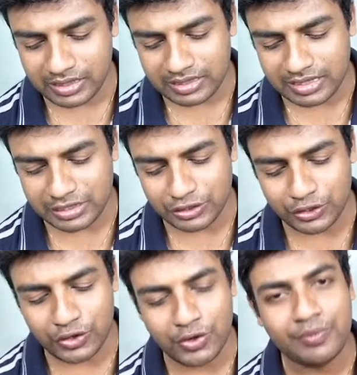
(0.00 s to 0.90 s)
that, you
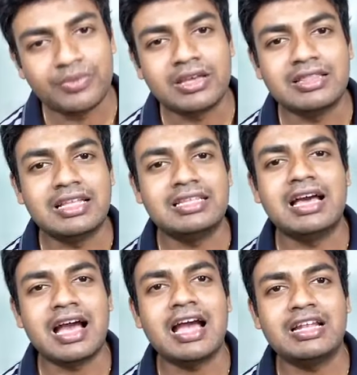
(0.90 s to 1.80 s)
know, that the
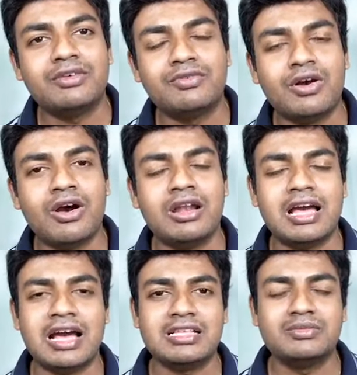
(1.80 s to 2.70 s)
hand of God
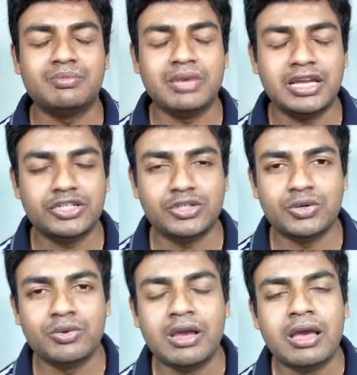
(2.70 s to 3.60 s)
has made
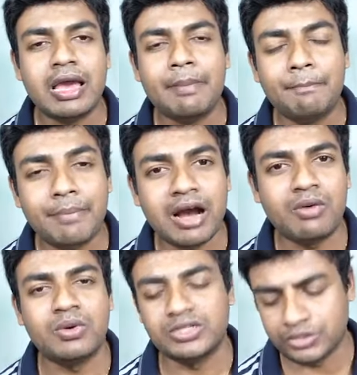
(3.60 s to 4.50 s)
you,
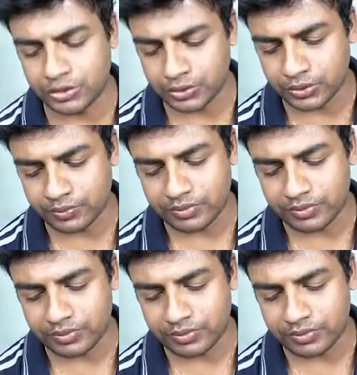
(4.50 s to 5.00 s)
empowered you.